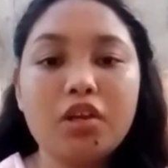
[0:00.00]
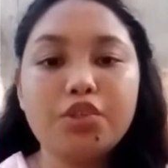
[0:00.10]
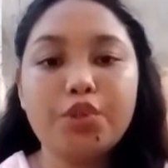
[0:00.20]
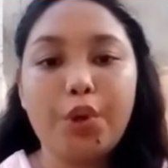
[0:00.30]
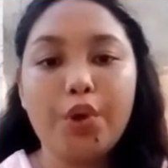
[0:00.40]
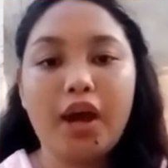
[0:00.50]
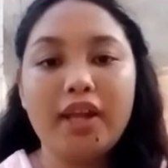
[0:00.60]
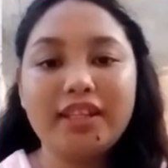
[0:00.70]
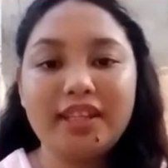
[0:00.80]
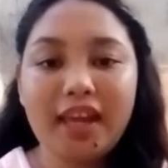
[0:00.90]
So,
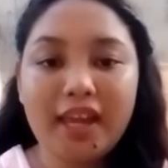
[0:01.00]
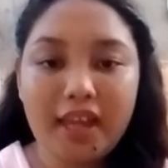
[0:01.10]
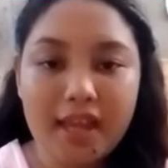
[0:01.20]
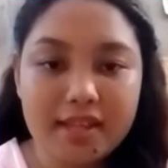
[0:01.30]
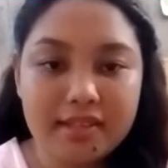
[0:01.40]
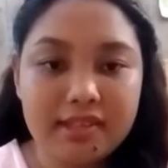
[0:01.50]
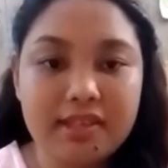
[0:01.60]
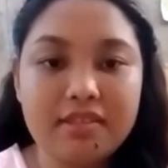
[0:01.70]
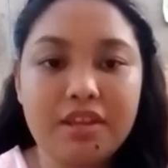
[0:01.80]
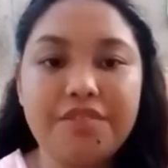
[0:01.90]
an EIS
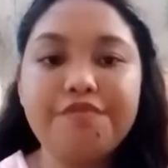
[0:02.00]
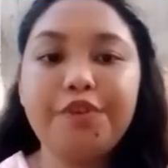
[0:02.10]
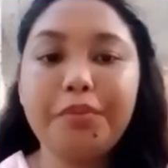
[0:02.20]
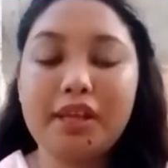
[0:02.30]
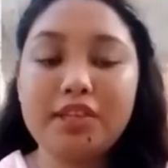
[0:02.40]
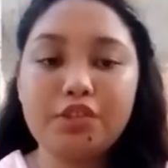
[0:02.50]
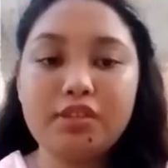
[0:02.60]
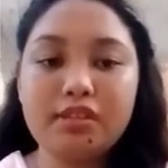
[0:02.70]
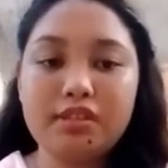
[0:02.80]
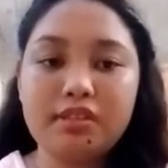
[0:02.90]
is an information
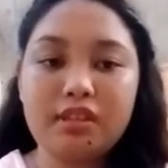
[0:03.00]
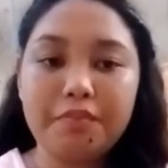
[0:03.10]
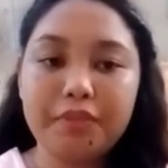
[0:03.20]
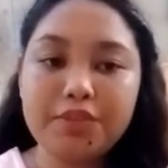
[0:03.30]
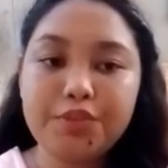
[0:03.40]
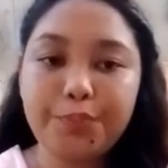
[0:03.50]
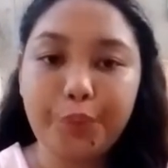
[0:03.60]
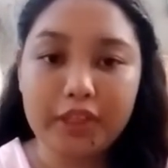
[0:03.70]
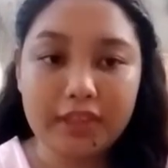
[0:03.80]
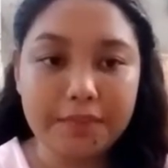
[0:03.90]
system that
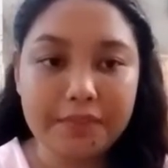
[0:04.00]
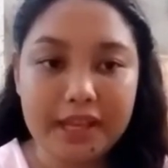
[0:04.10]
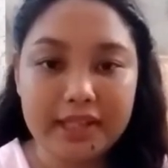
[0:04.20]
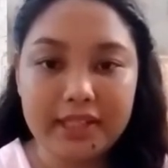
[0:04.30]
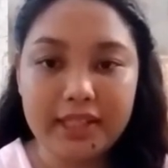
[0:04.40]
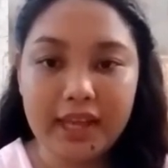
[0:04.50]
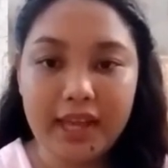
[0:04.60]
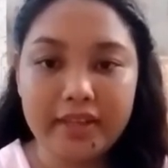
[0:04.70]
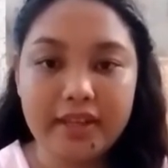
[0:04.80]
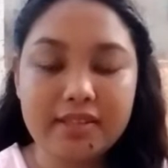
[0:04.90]
supports the planning
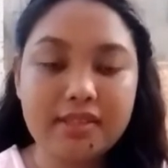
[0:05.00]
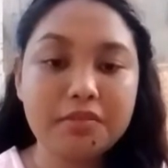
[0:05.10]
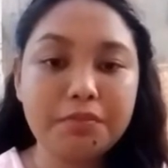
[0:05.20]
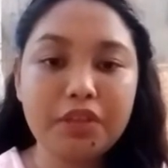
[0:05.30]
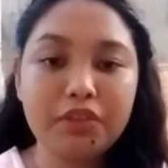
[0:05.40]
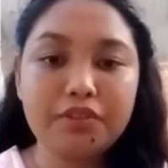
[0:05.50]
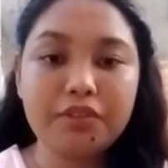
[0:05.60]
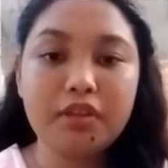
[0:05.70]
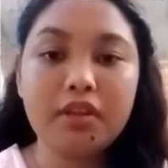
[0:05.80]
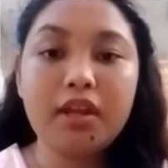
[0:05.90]
and assessment
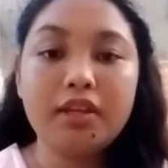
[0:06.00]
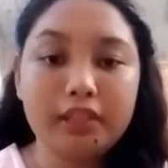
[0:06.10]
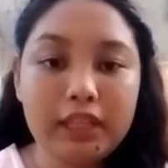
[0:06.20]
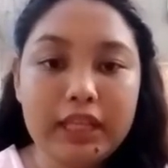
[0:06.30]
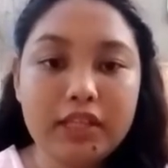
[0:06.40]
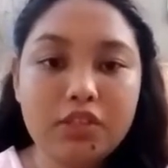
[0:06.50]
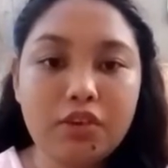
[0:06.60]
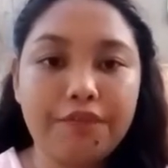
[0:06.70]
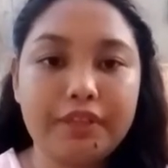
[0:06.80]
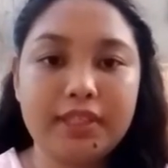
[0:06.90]
needs
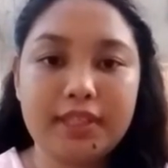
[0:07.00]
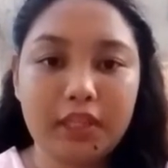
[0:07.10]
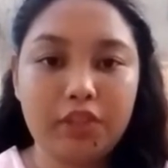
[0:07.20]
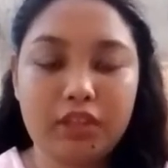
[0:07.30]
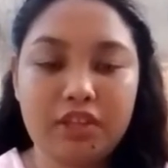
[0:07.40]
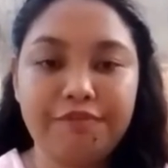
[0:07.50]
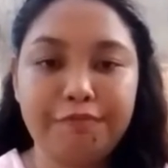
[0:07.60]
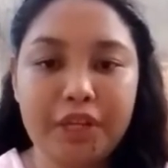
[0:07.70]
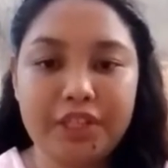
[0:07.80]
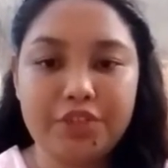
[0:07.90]
of executive
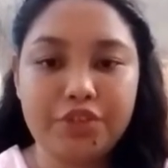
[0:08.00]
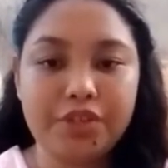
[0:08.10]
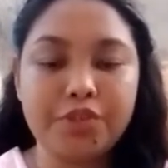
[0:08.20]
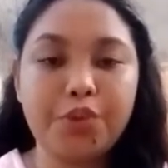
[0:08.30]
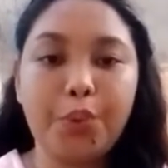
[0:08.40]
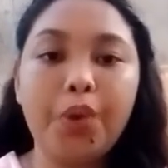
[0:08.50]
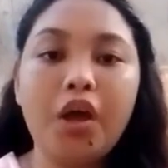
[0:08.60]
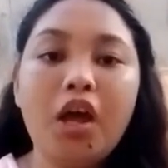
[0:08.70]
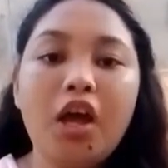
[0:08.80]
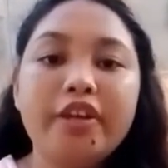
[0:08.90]
managers. So,
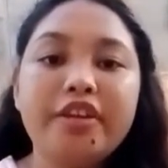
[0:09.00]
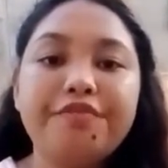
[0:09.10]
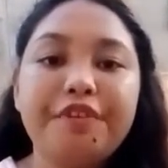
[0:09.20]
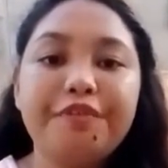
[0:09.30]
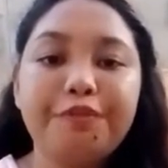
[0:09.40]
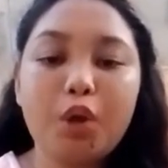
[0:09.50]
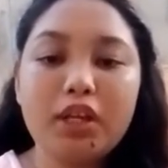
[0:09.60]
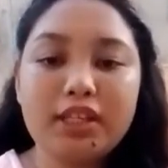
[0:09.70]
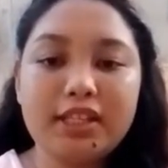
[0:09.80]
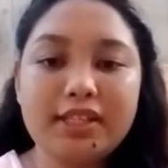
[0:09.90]
the fifth
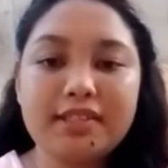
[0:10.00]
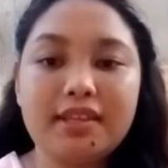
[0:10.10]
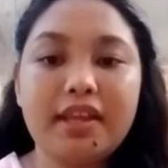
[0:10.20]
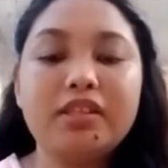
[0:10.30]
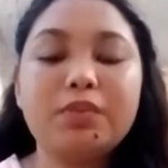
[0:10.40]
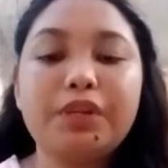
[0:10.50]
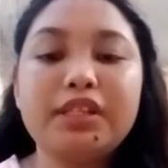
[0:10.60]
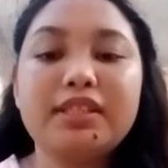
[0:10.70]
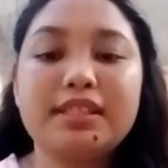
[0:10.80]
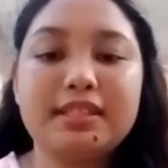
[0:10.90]
one is the
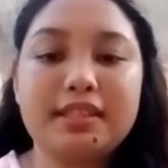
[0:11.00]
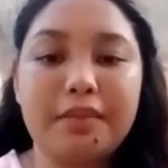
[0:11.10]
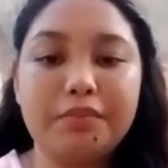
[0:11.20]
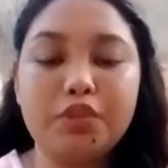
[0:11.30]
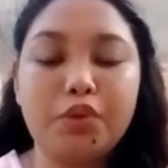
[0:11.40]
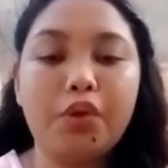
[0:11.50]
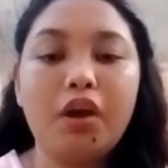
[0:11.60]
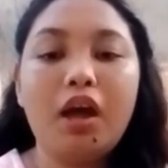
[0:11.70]
Expert System. So,